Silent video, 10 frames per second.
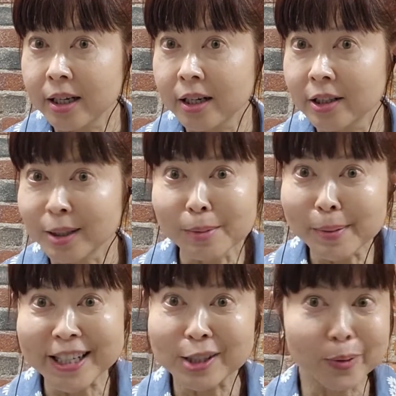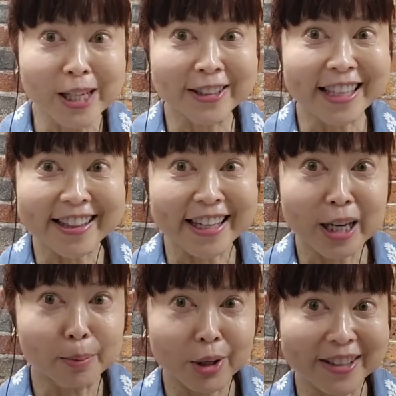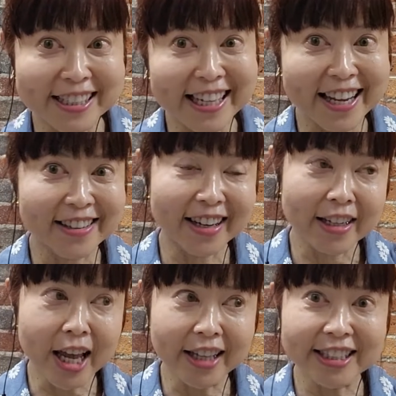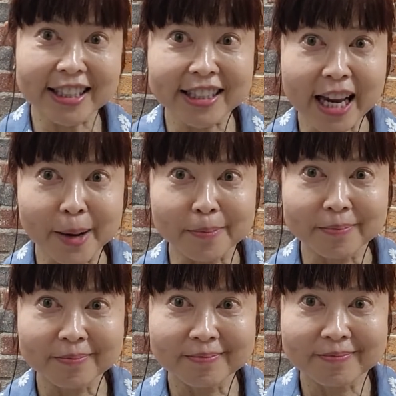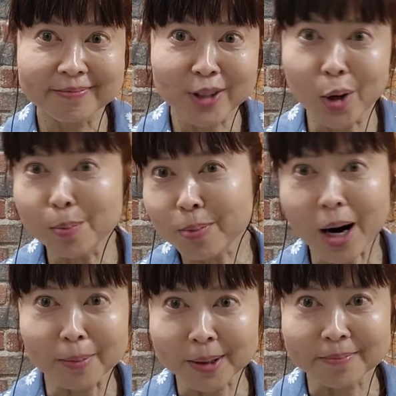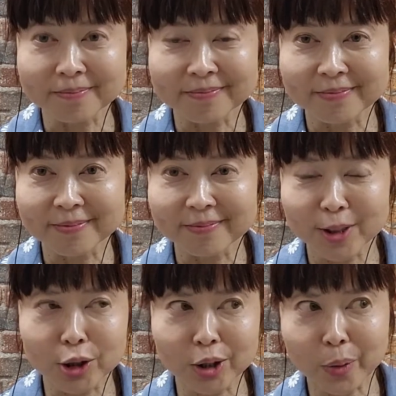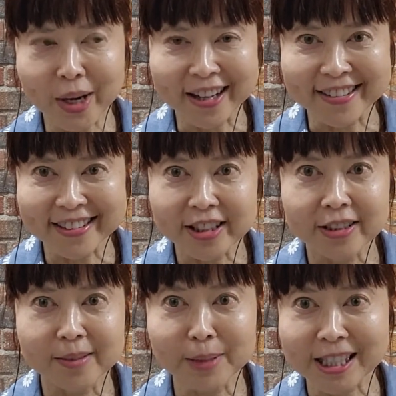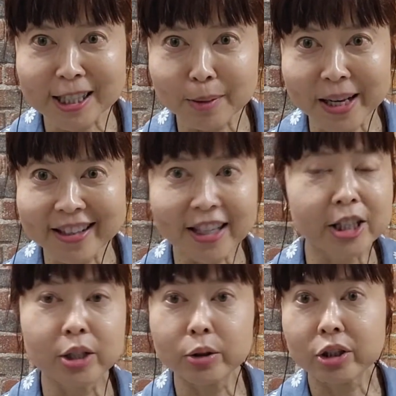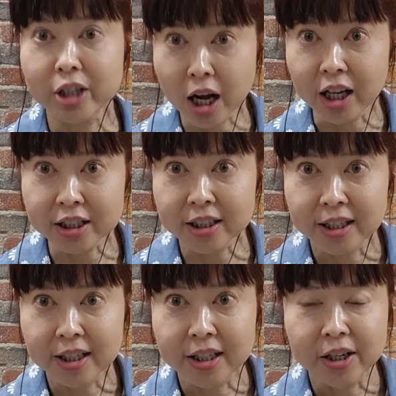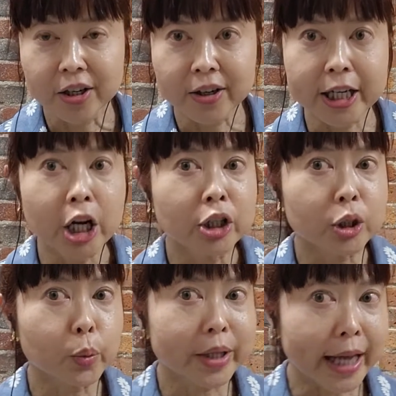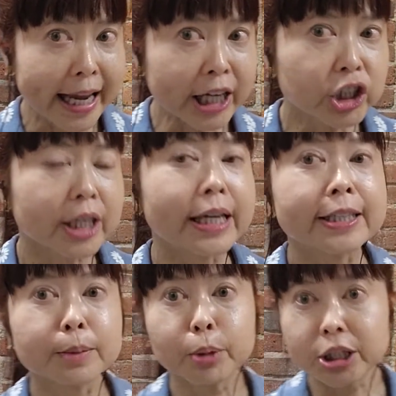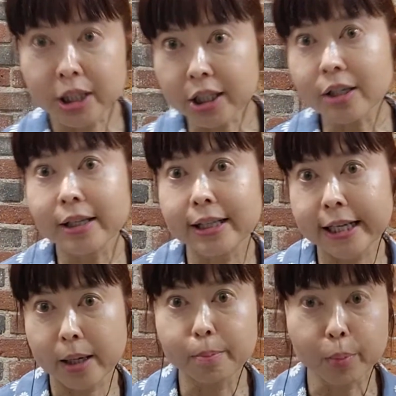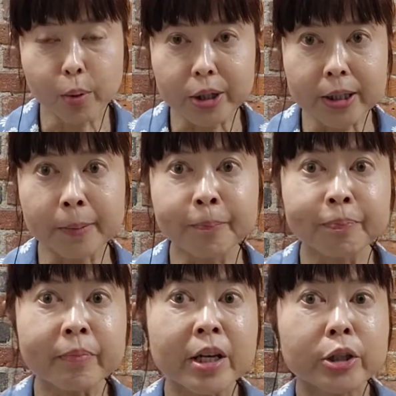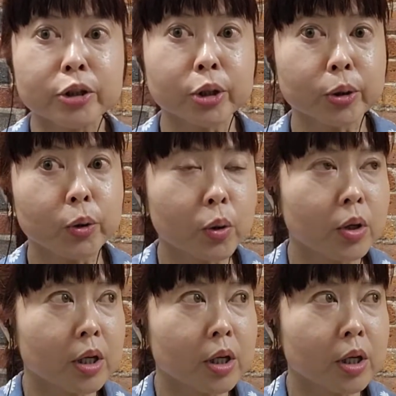simply because we looked at that number on the scale and it's the same. No problem. You're doing well, Mrs. Smith. No, you're not. All right. So with aging, it's particularly important to